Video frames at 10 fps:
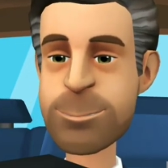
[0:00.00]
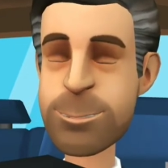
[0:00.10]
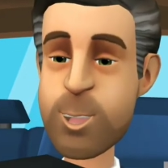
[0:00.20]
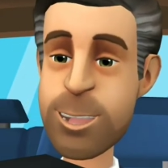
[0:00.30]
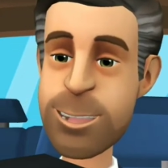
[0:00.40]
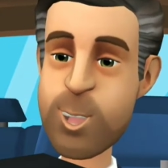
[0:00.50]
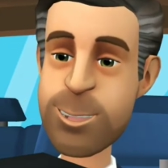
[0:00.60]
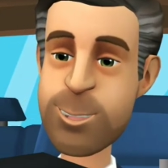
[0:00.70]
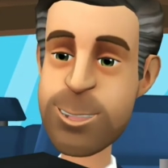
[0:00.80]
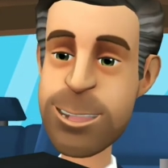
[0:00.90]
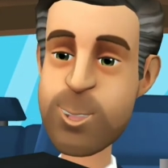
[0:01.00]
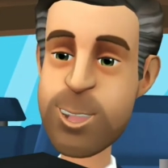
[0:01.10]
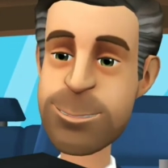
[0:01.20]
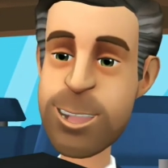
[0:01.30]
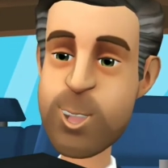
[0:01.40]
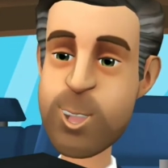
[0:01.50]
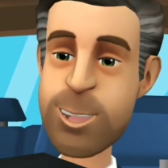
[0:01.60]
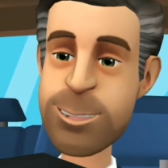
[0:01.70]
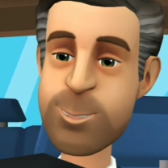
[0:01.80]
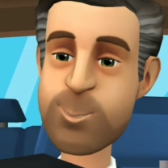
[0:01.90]
You can also read more about
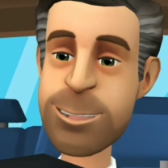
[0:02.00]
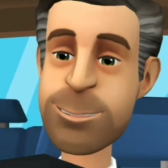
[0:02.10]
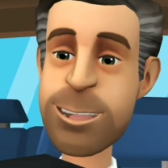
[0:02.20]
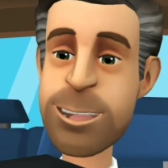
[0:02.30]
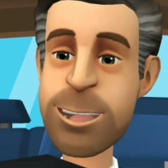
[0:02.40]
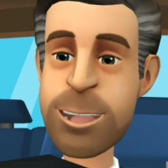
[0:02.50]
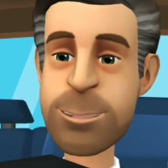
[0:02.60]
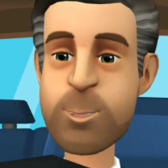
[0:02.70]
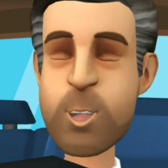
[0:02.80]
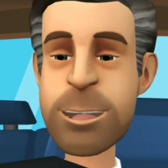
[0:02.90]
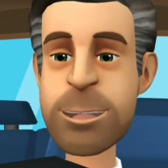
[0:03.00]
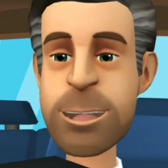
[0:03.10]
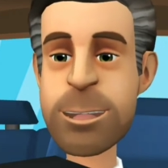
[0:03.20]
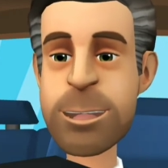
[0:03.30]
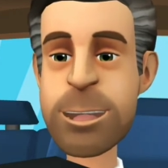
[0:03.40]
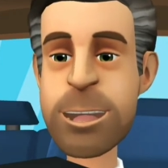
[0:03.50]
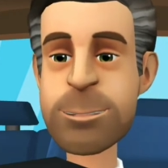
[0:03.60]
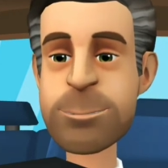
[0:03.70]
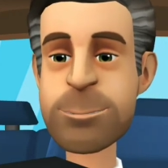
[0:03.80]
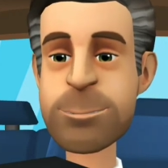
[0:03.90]
Turo's cancellation policies here.
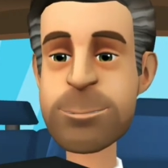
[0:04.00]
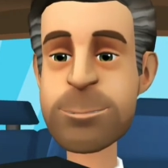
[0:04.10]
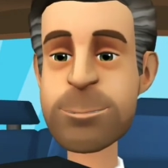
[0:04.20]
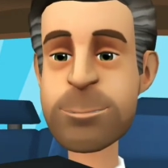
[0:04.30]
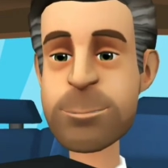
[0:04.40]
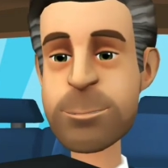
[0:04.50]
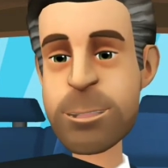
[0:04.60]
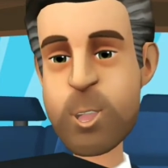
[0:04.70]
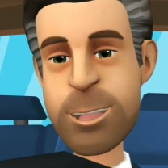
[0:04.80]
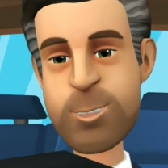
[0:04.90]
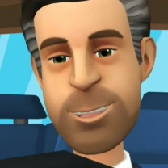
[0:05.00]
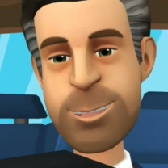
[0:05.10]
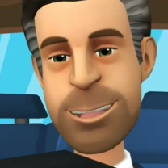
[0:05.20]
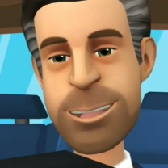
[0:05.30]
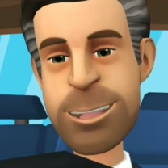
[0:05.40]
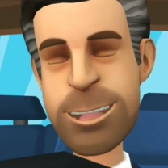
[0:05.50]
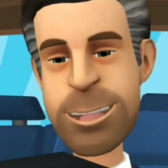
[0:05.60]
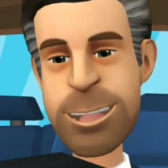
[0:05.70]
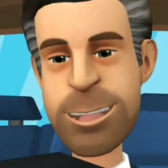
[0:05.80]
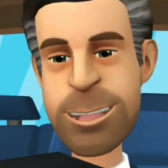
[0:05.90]
Turo versus
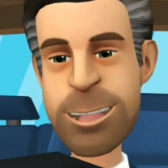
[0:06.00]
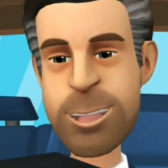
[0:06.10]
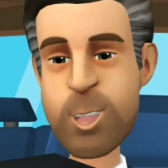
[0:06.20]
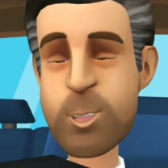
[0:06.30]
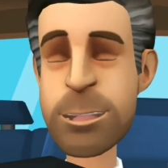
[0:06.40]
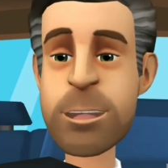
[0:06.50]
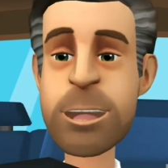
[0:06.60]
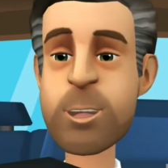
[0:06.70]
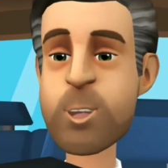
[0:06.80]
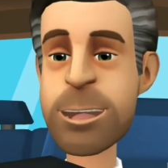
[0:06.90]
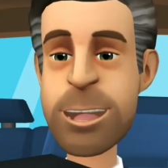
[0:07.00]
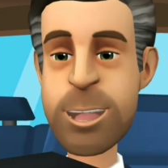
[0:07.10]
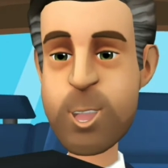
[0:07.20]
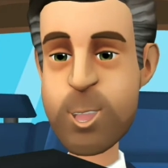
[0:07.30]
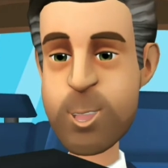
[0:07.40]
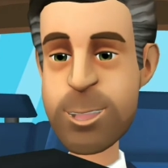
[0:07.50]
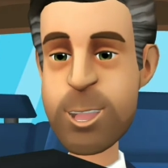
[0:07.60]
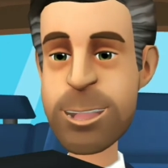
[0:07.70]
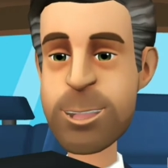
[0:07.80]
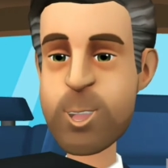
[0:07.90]
traditional rentals. If you are still not sure
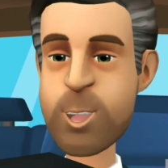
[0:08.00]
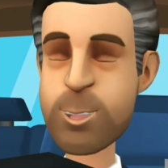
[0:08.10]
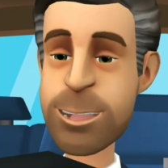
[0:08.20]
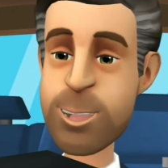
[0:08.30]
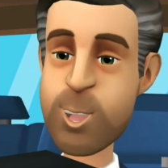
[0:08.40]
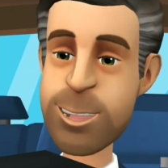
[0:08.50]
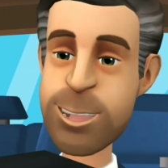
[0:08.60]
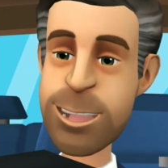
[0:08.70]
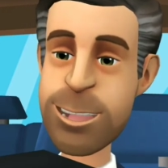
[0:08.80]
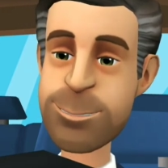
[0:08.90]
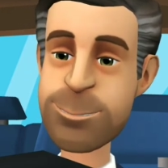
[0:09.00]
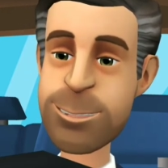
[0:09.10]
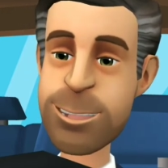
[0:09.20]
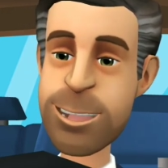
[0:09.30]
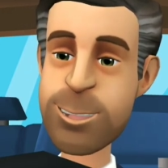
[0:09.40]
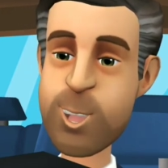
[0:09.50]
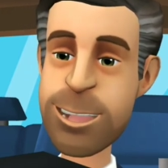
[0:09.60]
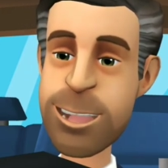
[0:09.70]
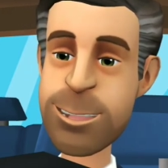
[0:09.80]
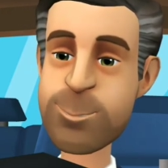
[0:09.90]
whether Turo is worth it, Let's
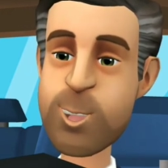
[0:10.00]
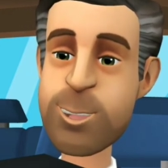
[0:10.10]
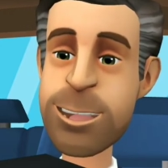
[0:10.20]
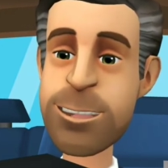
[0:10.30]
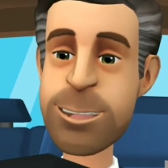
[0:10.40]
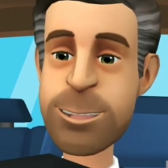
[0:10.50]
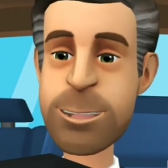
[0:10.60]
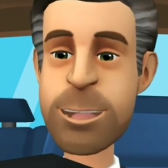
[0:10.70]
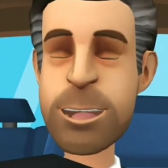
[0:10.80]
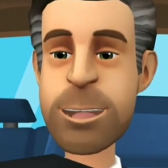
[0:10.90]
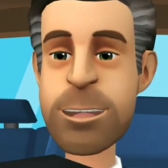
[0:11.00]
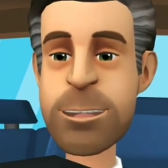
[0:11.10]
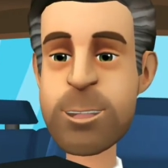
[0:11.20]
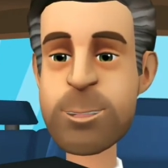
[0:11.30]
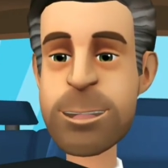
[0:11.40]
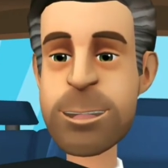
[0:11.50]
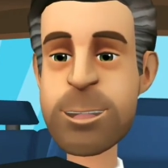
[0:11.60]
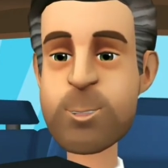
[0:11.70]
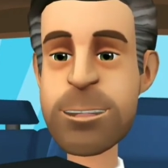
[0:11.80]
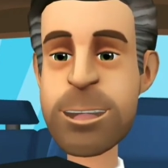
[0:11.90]
weigh its positives and negatives versus those of